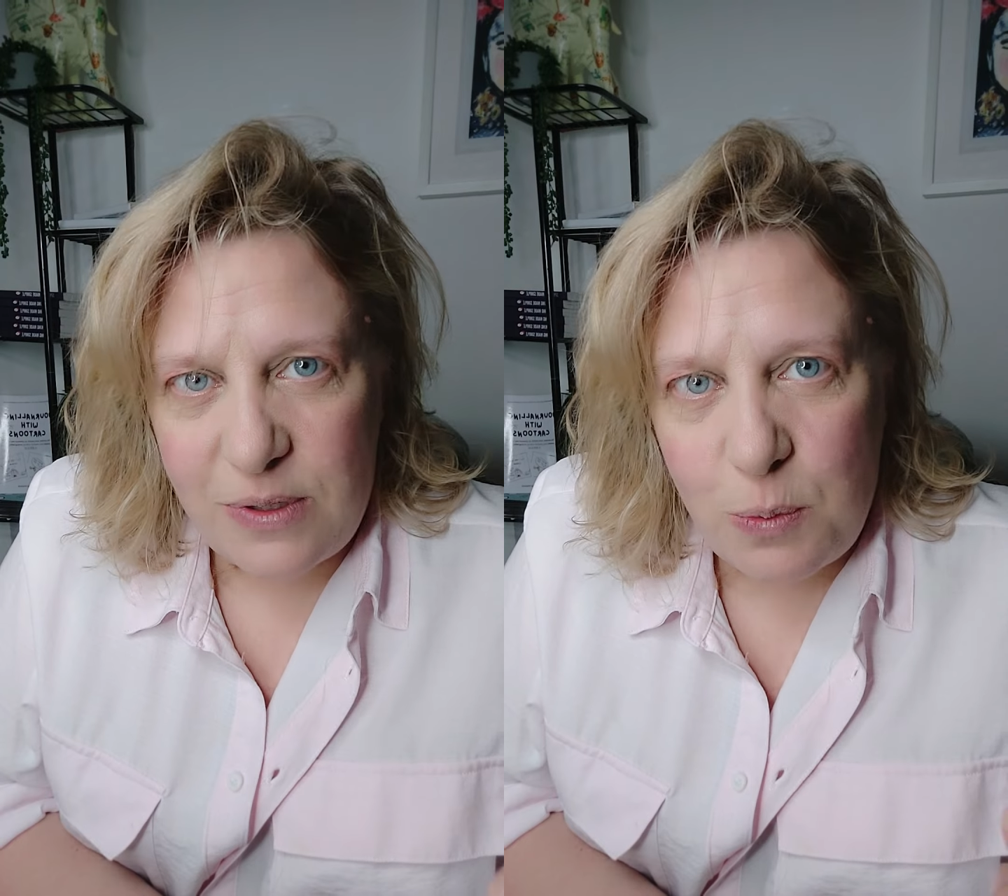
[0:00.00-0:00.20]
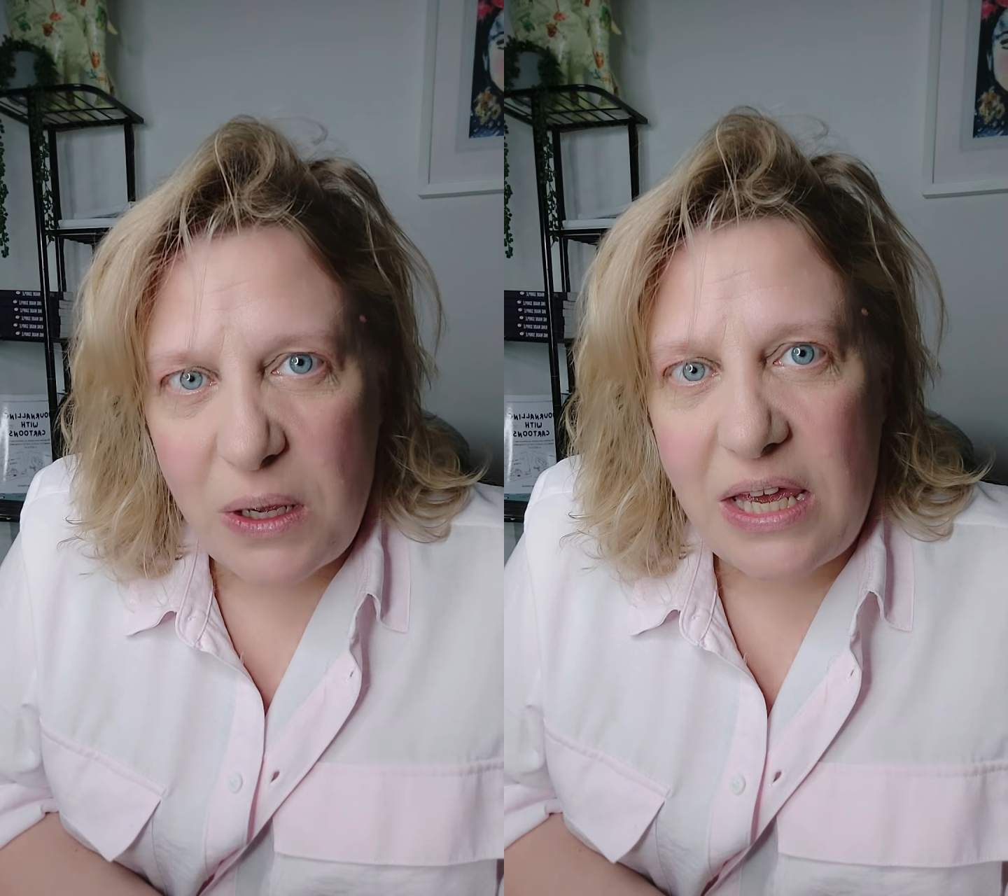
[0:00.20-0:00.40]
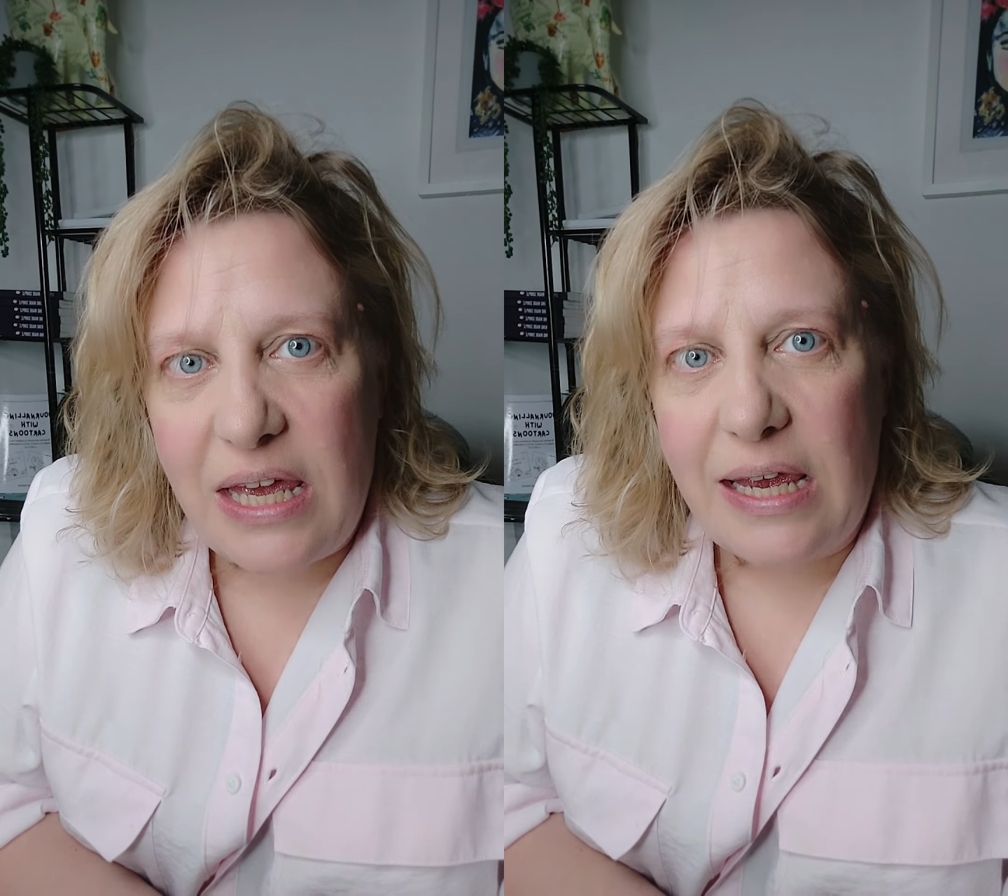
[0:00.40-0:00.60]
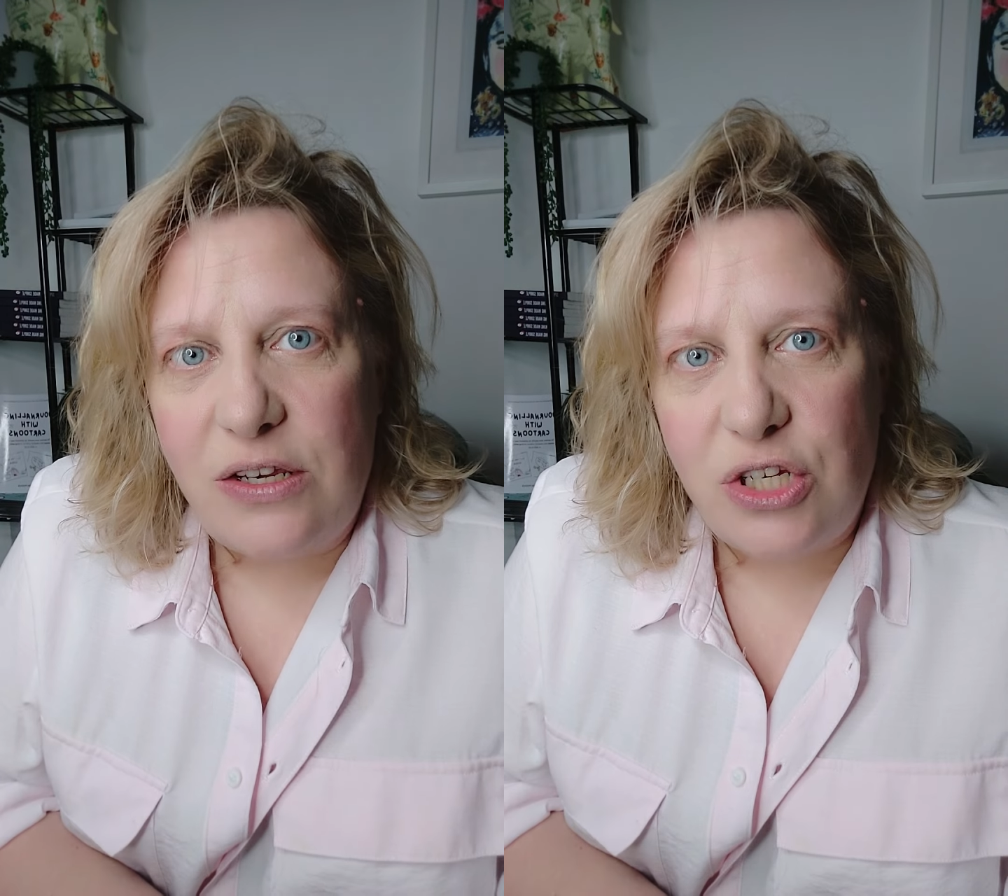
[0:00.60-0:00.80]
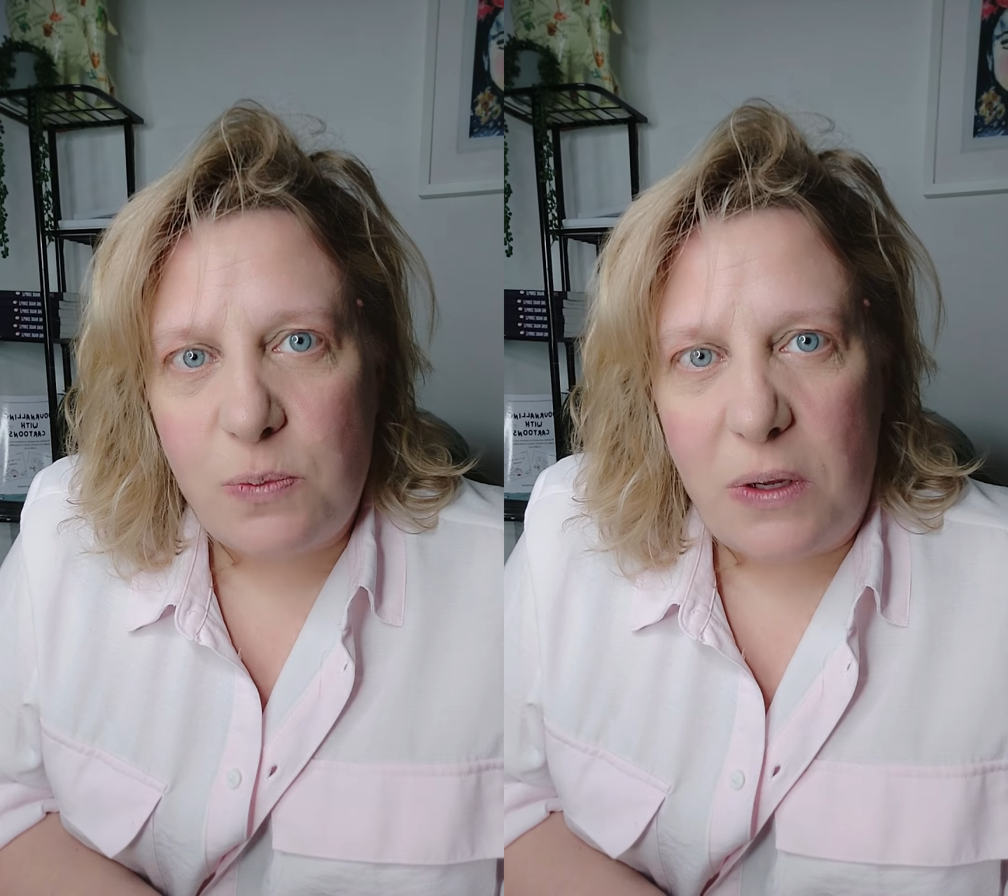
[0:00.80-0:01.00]
speaking
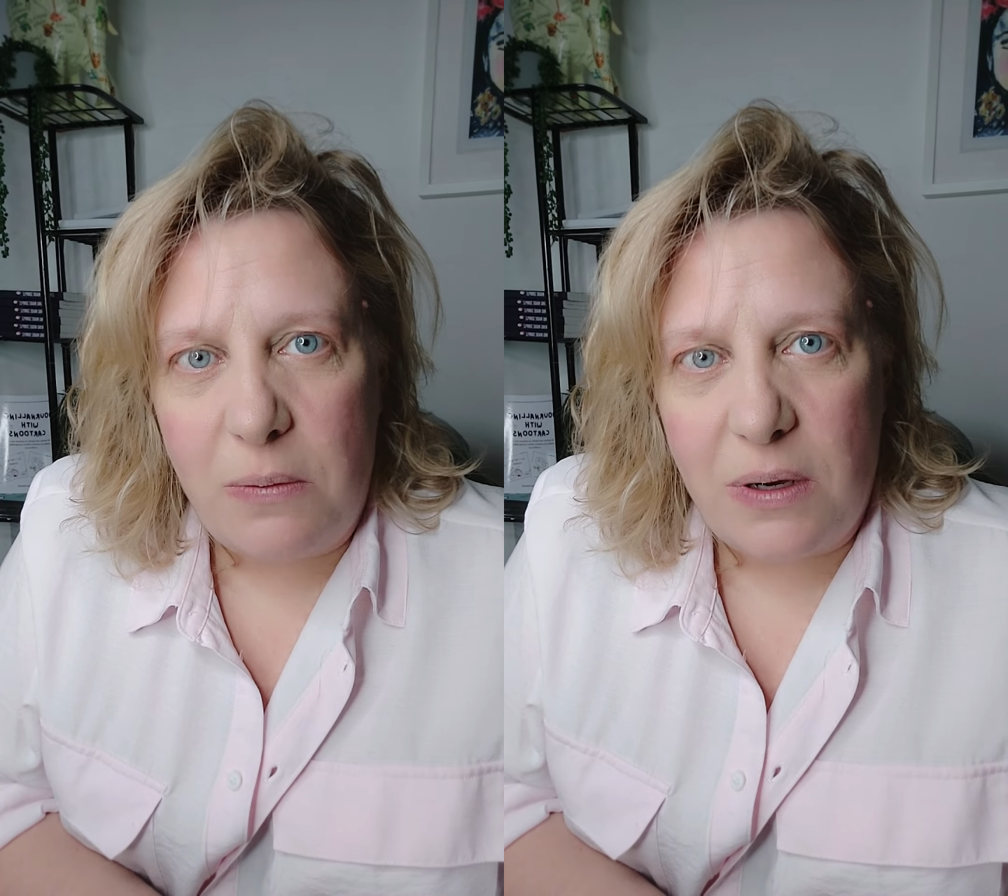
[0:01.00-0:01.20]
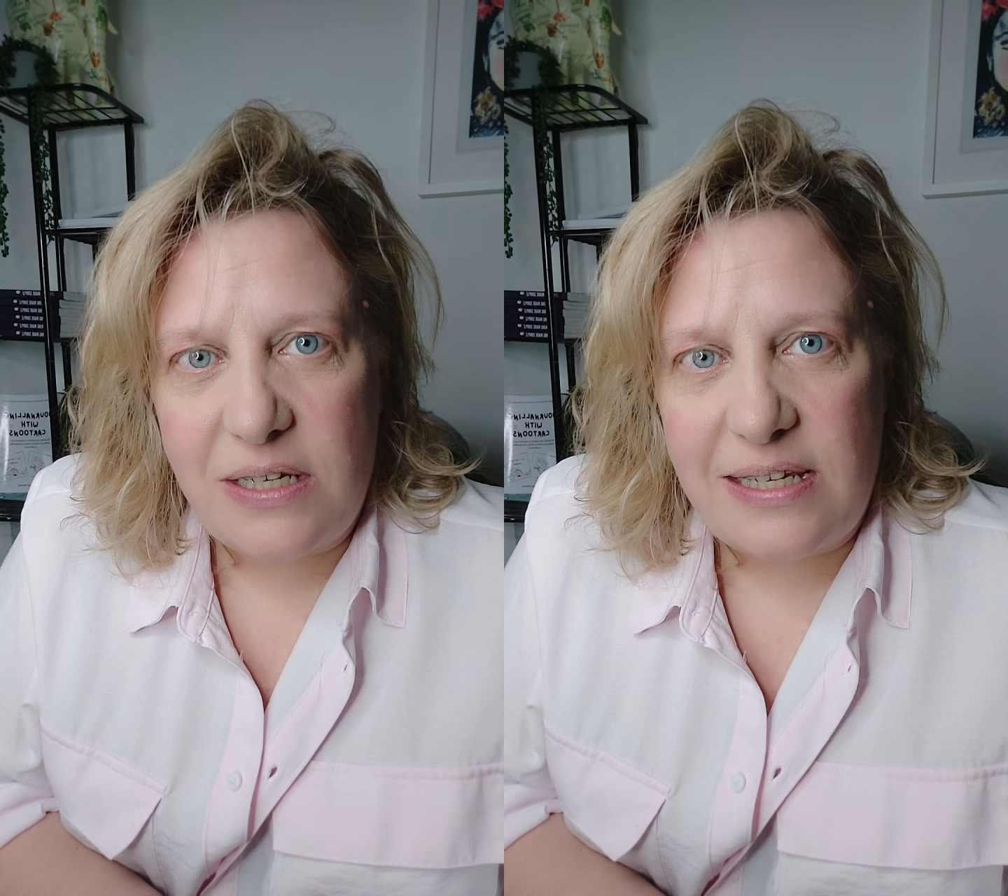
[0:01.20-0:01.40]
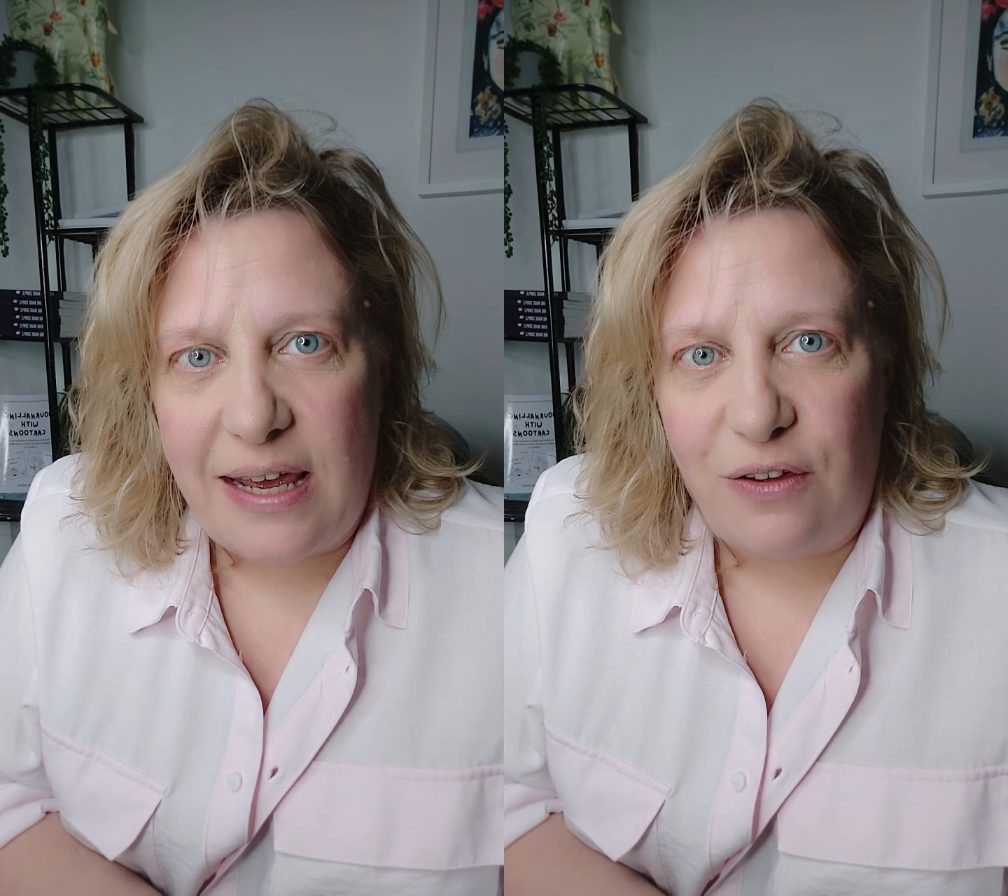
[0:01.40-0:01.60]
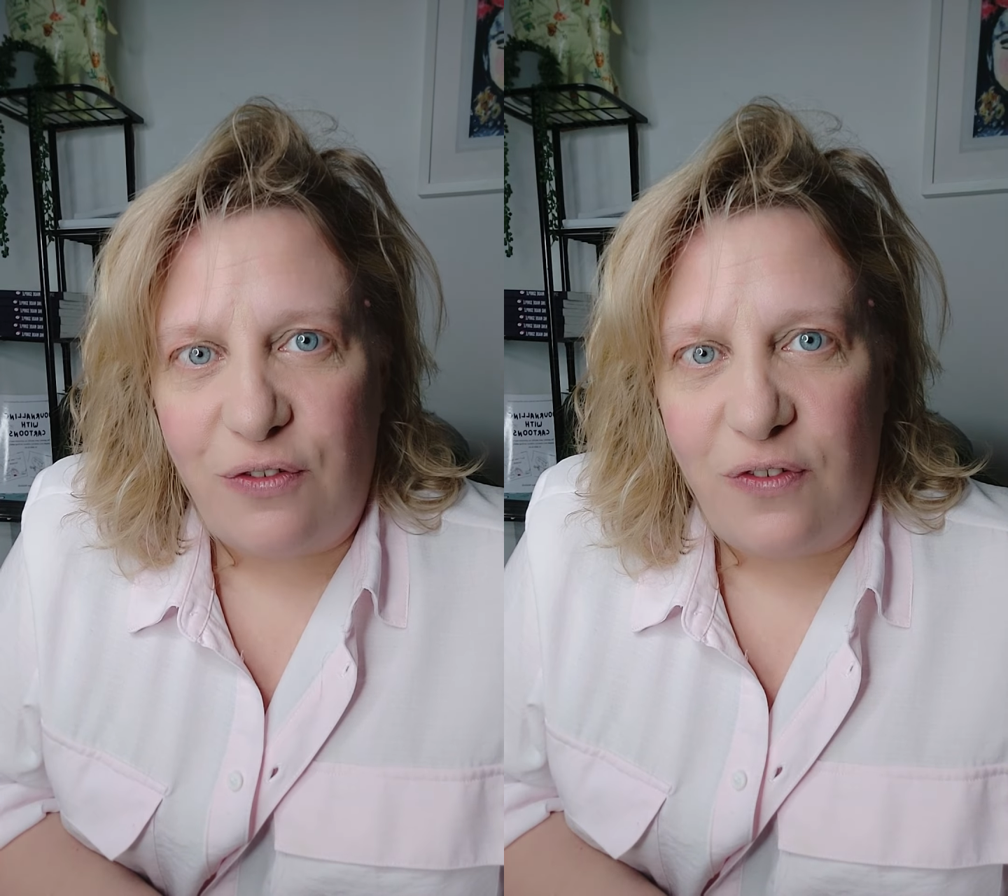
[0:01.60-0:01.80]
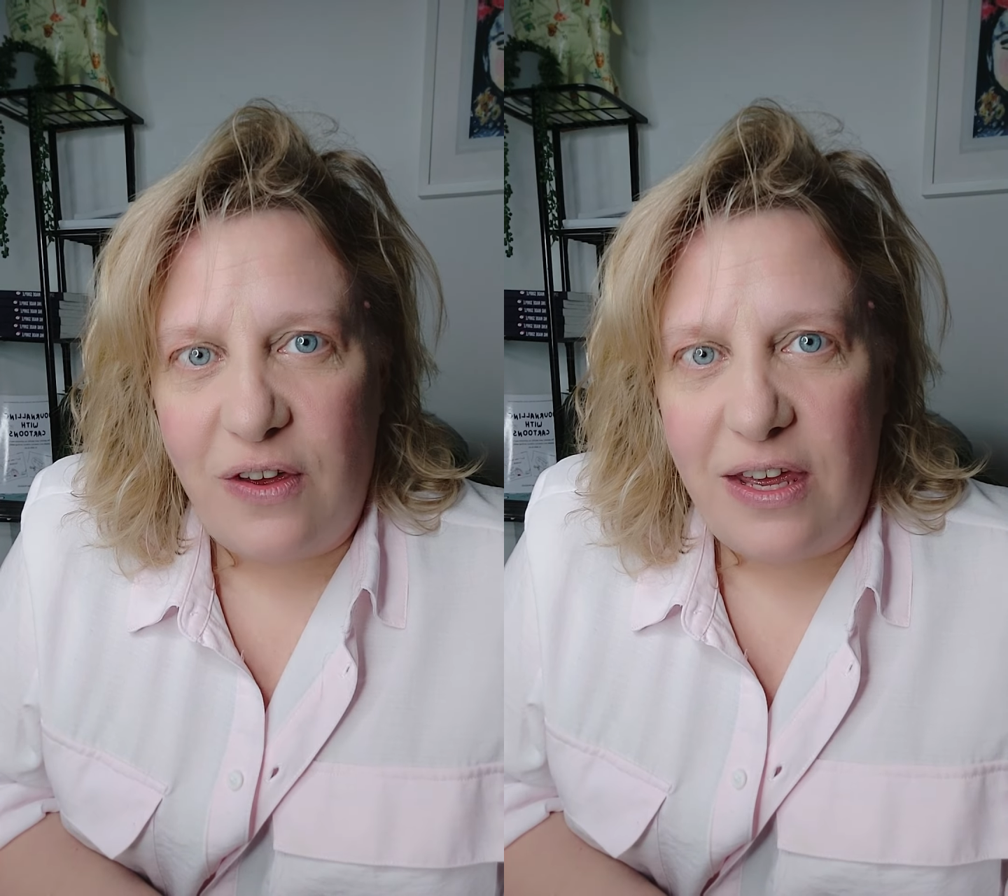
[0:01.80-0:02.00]
and just being
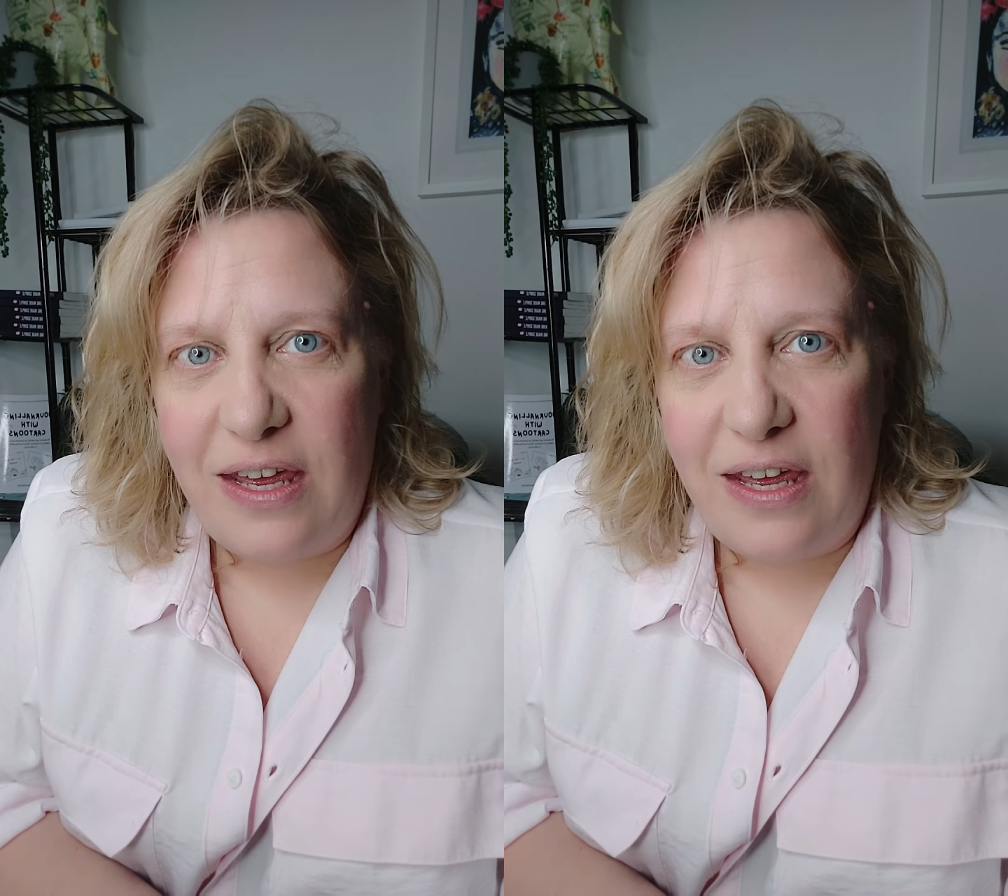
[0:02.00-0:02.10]
myself